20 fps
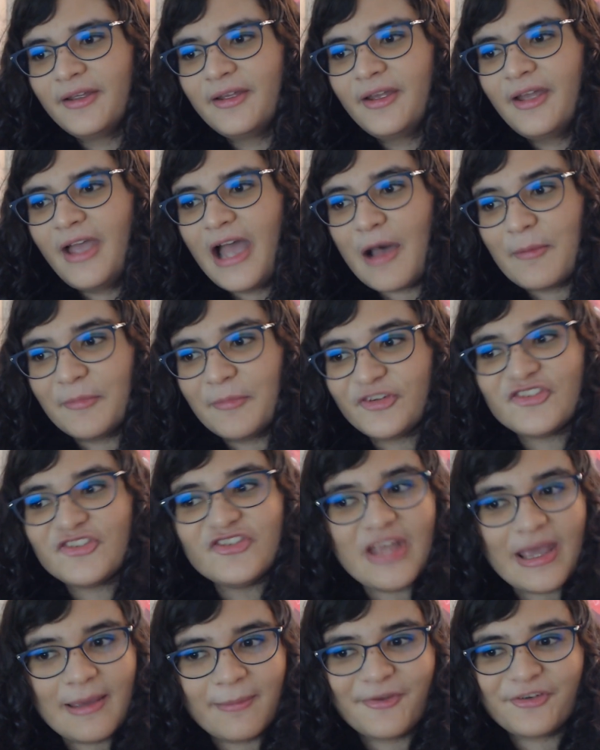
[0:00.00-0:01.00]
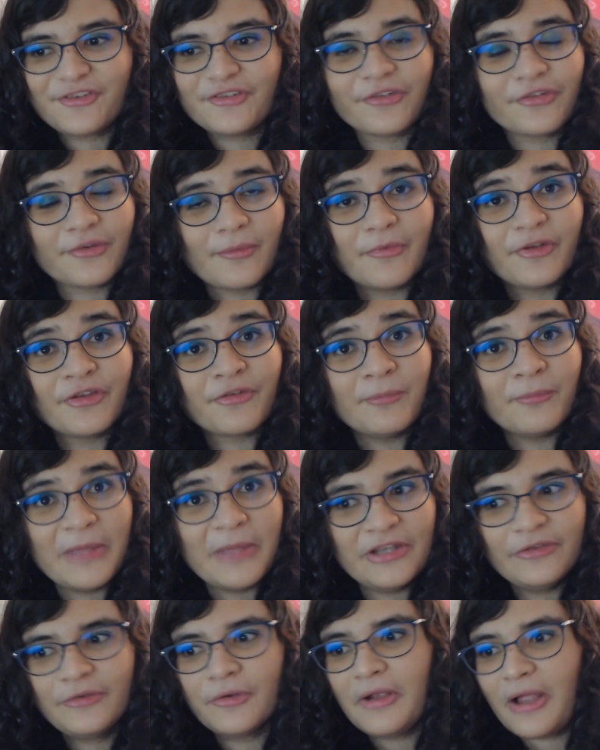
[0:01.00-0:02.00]
how much damage to someone's
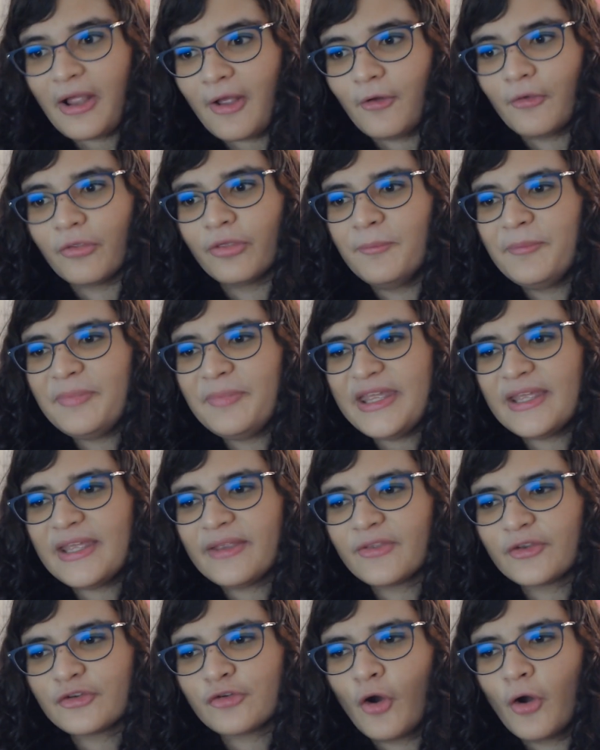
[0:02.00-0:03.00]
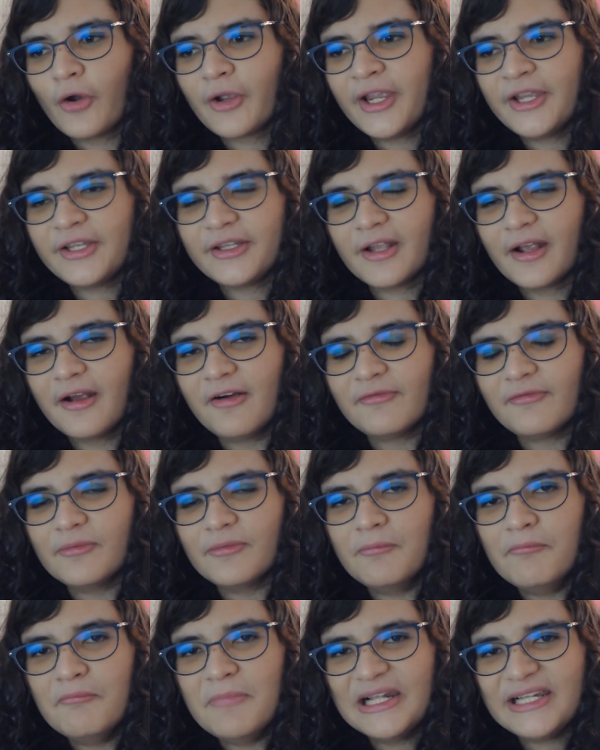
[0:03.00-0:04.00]
mental health being the target of
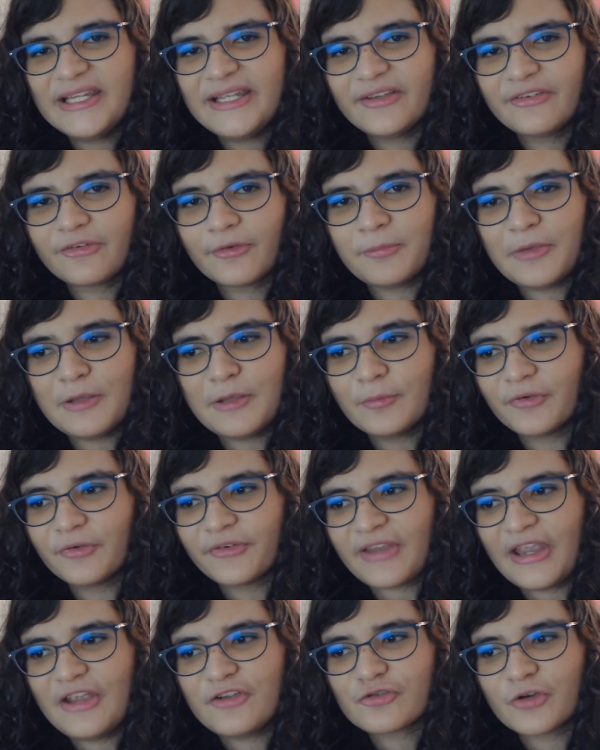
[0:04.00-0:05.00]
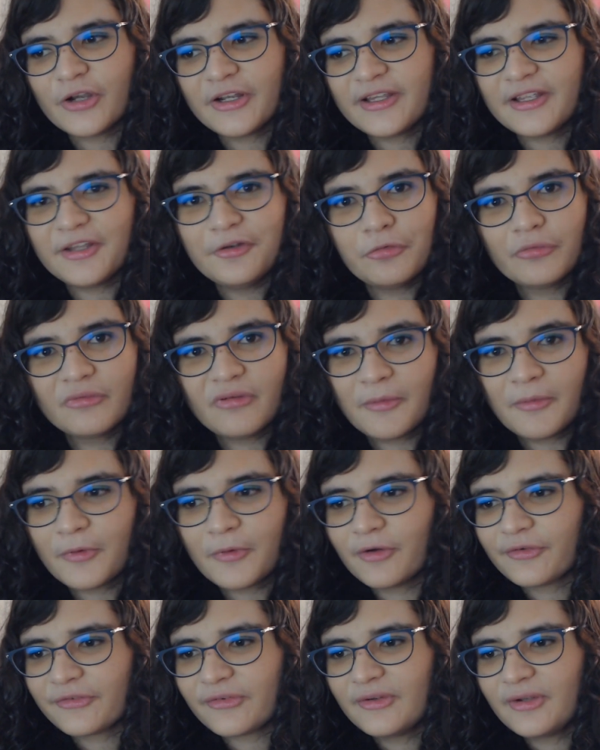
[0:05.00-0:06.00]
millions of people's hatred can do to a
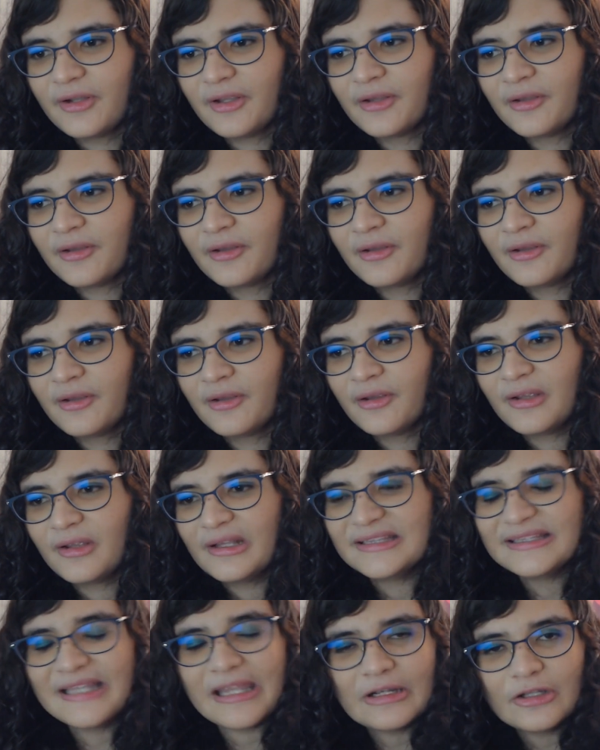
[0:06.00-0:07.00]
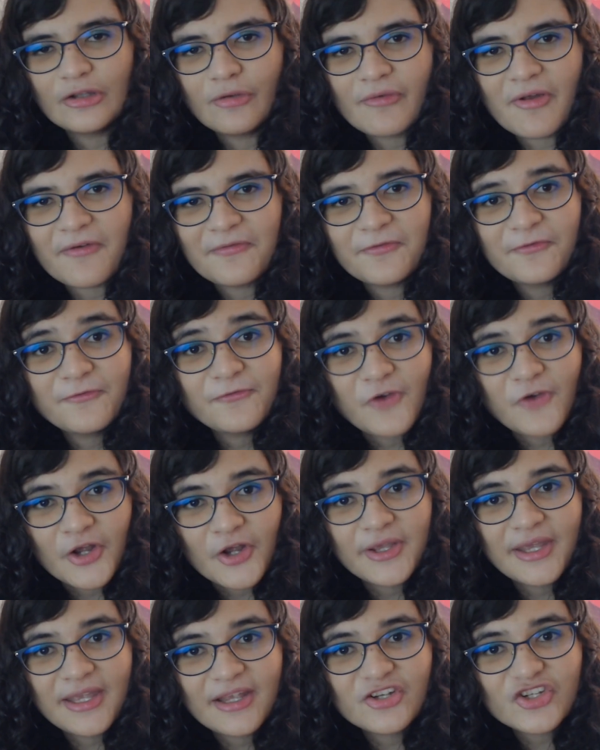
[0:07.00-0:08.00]
person? Let alone a
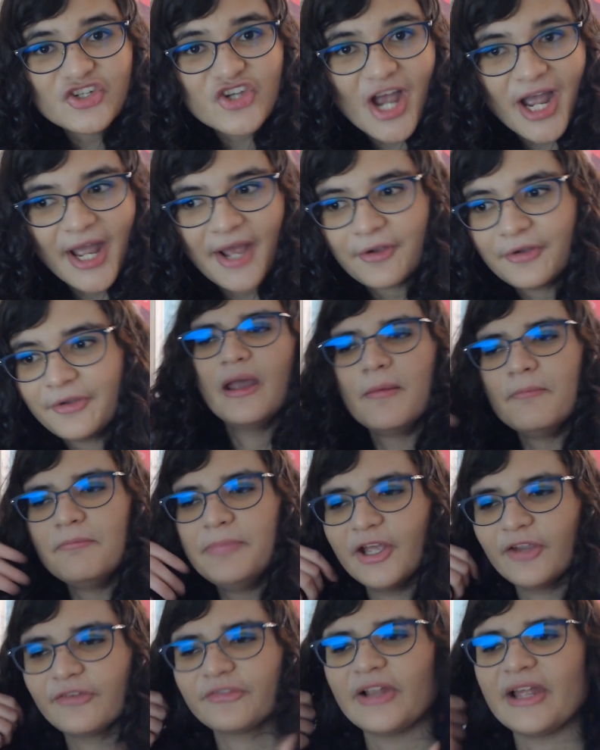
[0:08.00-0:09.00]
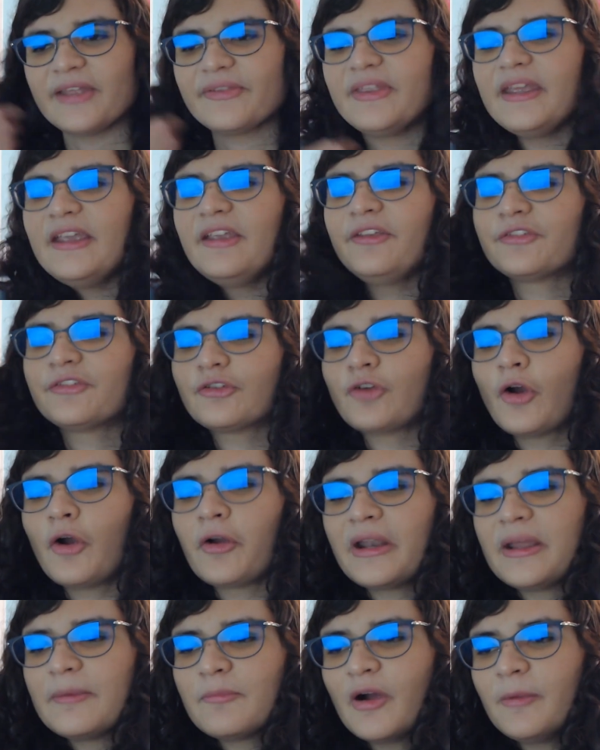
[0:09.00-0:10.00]
fucking child? Bills like these,
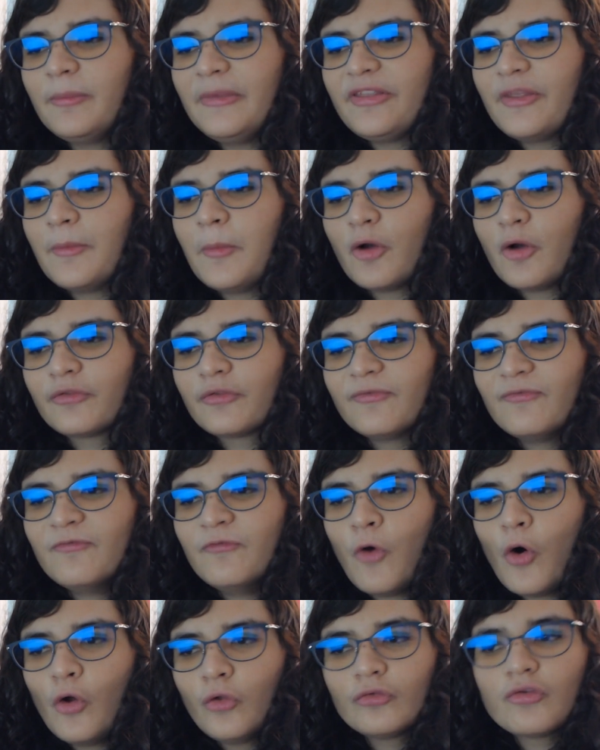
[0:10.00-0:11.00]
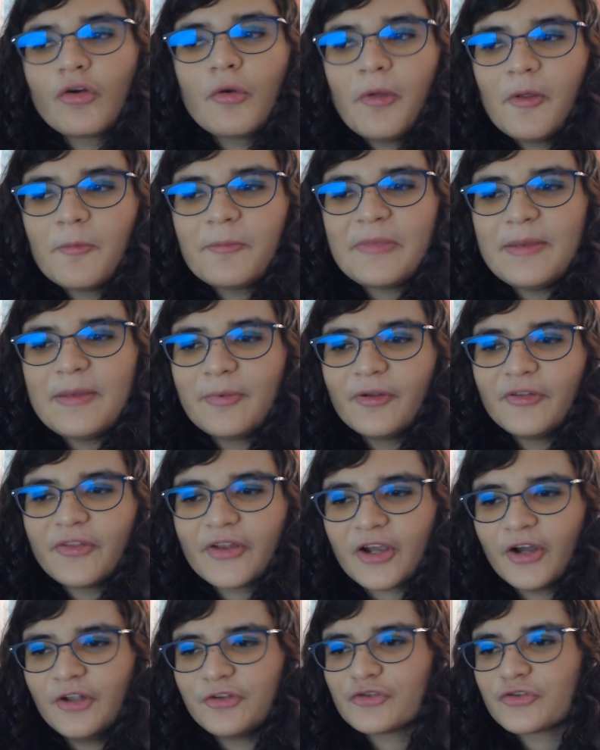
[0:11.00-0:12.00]
targeting probably the most vulnerable people in the
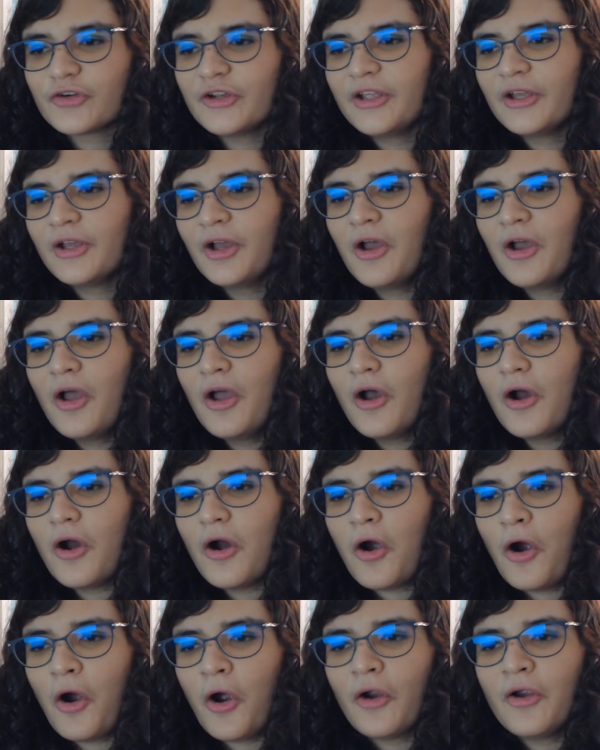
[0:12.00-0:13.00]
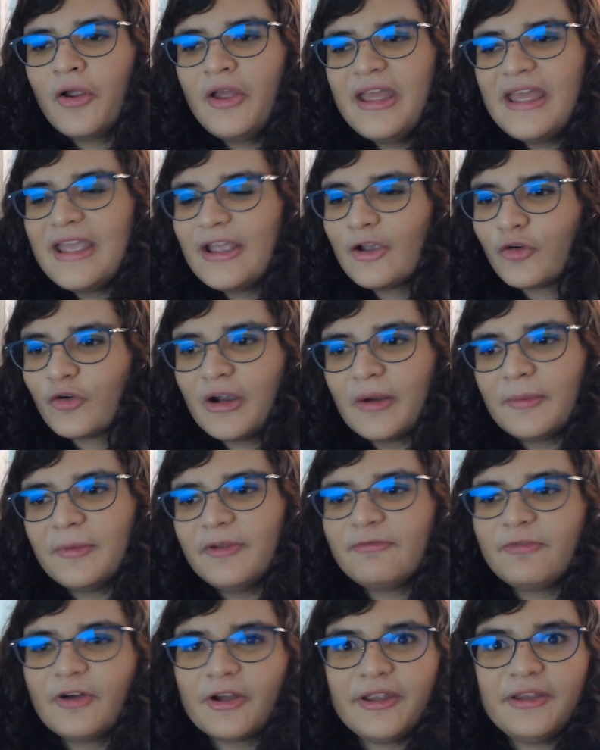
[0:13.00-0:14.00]
country, are incredibly
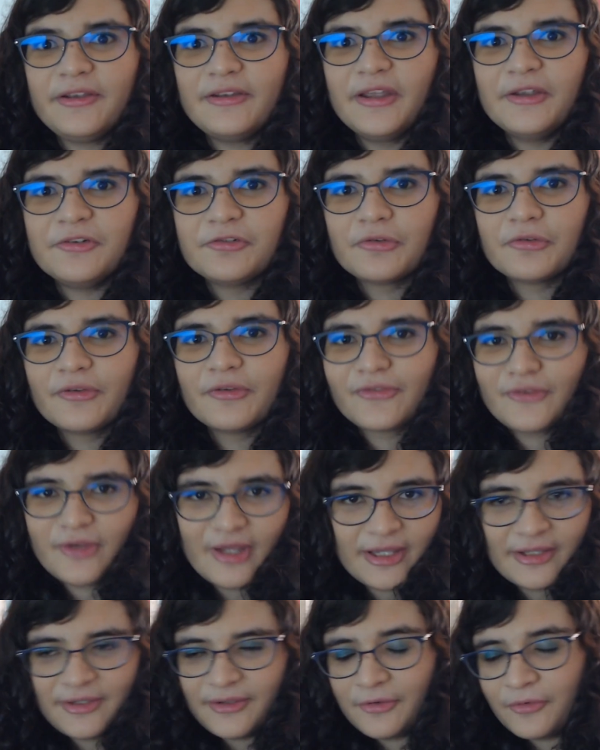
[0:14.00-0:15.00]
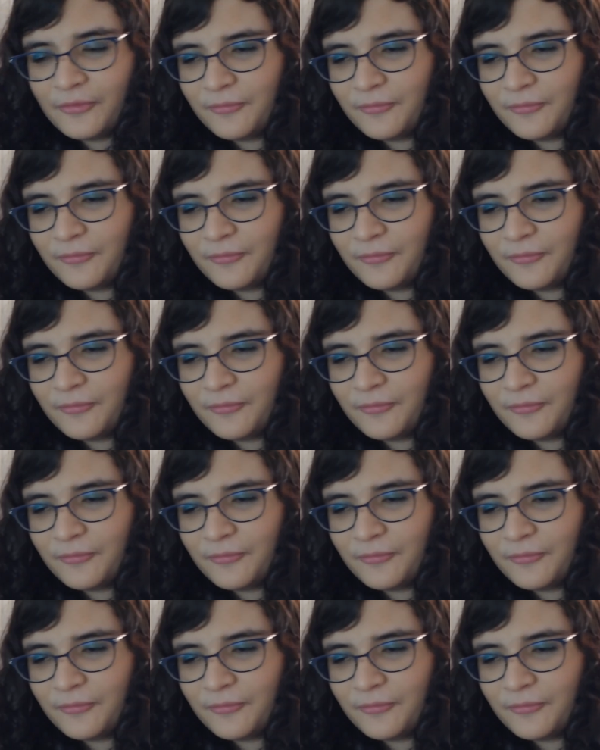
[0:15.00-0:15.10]
fucking dangerous. And